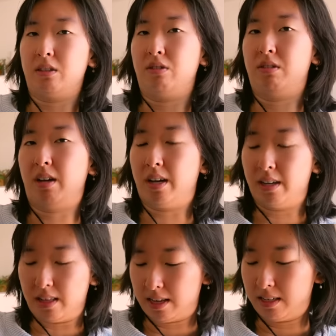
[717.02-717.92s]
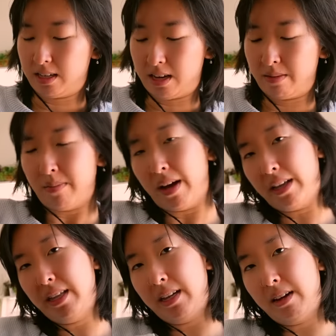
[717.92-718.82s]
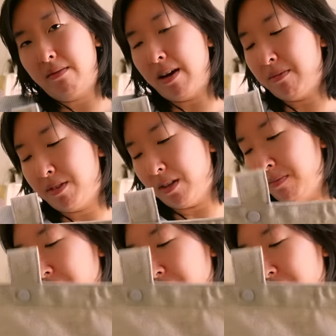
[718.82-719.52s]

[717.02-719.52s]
too tired last night, but I think I wrapped up